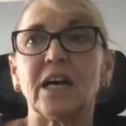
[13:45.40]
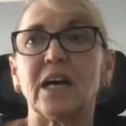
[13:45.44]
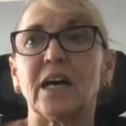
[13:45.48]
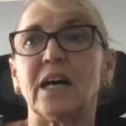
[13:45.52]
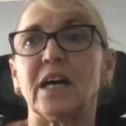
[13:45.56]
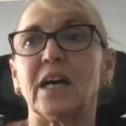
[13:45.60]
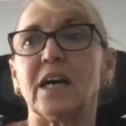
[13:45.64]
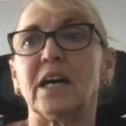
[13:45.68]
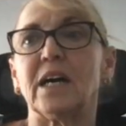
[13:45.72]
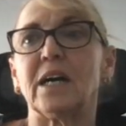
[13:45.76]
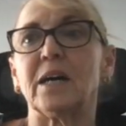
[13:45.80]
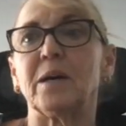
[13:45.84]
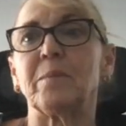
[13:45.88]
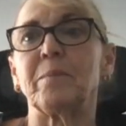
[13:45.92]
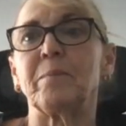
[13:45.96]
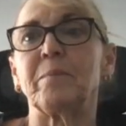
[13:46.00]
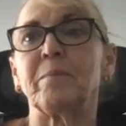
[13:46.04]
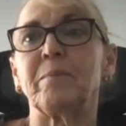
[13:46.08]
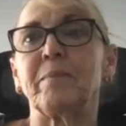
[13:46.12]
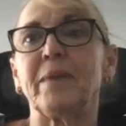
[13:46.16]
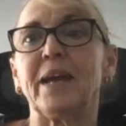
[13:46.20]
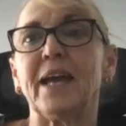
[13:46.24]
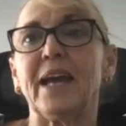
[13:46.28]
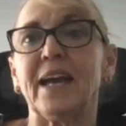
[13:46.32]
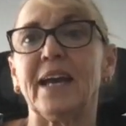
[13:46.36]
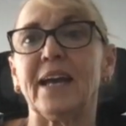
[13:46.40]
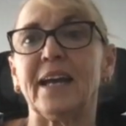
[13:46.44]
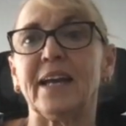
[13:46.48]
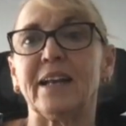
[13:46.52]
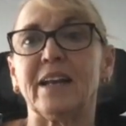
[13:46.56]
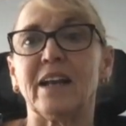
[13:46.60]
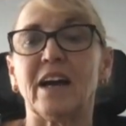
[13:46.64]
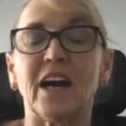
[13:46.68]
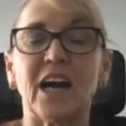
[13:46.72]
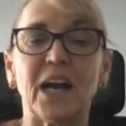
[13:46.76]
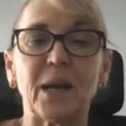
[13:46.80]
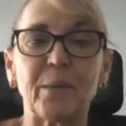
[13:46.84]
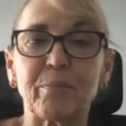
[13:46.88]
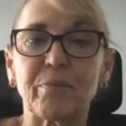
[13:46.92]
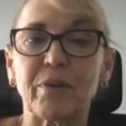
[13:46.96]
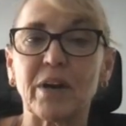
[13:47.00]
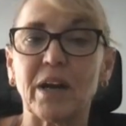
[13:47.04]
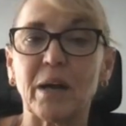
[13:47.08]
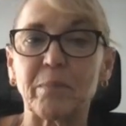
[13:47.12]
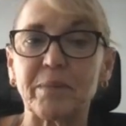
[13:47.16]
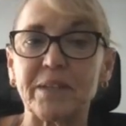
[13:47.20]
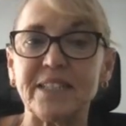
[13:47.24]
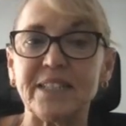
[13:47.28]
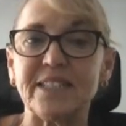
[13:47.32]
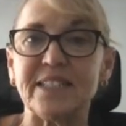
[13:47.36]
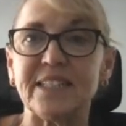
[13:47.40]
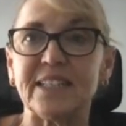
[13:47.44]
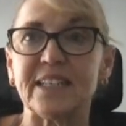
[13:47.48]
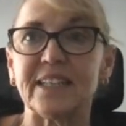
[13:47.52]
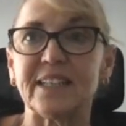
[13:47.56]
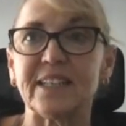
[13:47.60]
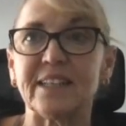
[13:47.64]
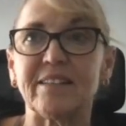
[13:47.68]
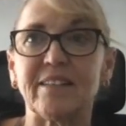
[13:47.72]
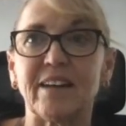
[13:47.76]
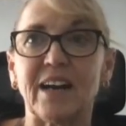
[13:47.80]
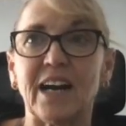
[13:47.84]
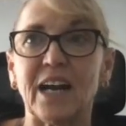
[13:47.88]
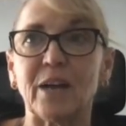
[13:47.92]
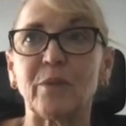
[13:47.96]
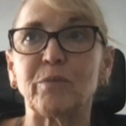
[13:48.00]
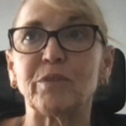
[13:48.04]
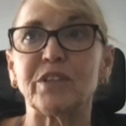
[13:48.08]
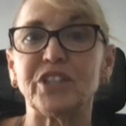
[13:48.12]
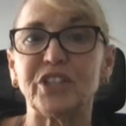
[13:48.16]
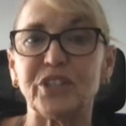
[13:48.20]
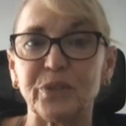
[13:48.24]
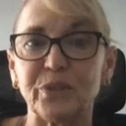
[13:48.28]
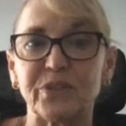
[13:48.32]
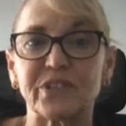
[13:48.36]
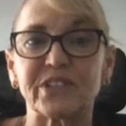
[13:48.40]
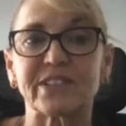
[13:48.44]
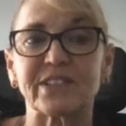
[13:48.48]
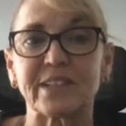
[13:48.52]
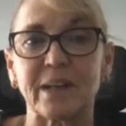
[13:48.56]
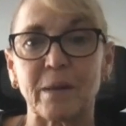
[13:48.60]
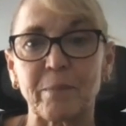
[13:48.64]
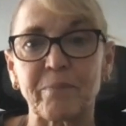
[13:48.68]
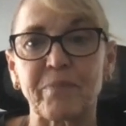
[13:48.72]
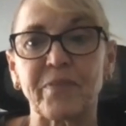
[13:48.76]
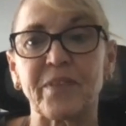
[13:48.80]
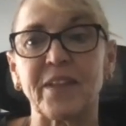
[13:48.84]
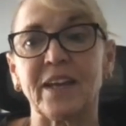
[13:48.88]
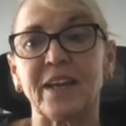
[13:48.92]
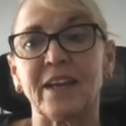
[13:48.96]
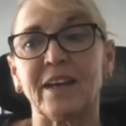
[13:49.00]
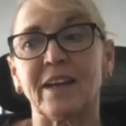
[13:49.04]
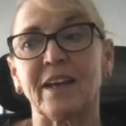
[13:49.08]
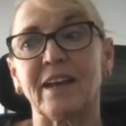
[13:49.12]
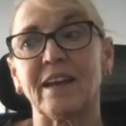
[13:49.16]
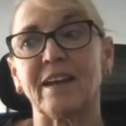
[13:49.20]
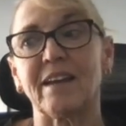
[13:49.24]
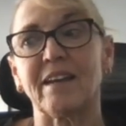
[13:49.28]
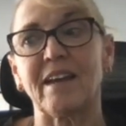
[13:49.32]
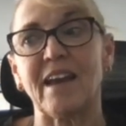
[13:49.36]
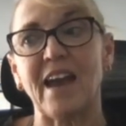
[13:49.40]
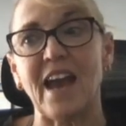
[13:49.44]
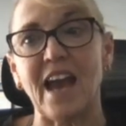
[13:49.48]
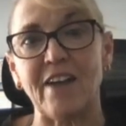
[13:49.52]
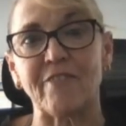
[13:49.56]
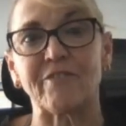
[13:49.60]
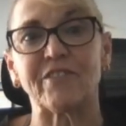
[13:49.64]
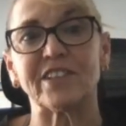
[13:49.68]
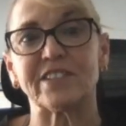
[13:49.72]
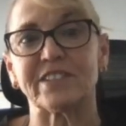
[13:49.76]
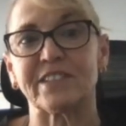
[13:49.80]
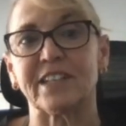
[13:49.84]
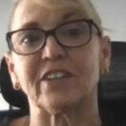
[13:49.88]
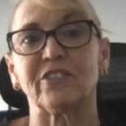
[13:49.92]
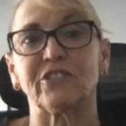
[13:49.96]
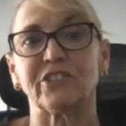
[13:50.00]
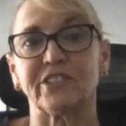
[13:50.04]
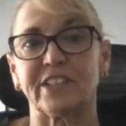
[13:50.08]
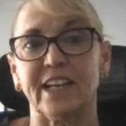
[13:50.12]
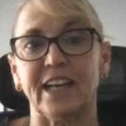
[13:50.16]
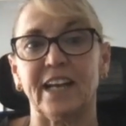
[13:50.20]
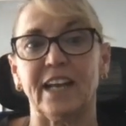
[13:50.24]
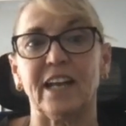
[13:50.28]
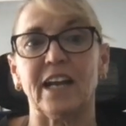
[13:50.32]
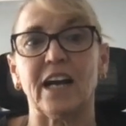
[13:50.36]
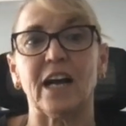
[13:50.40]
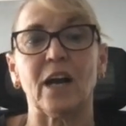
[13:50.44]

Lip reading: And I would do something every single day.